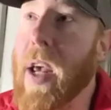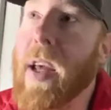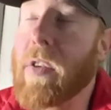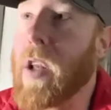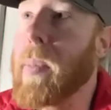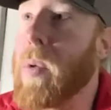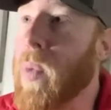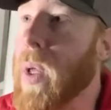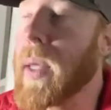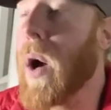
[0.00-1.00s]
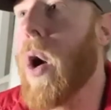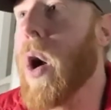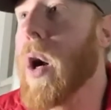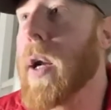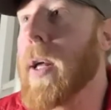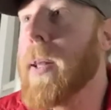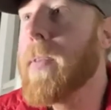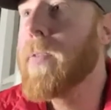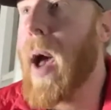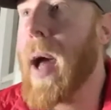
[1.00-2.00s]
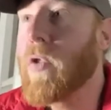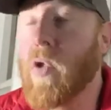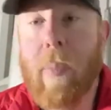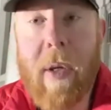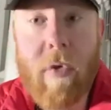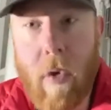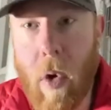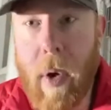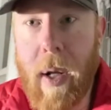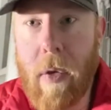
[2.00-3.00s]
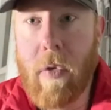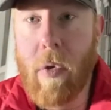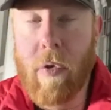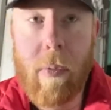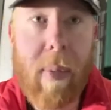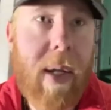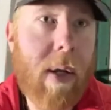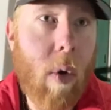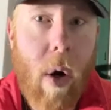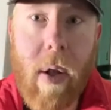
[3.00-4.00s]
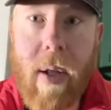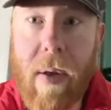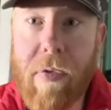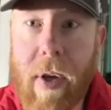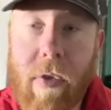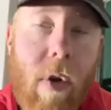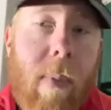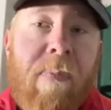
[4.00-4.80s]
It's going to be really hard not to be scrolling on social media or on Netflix or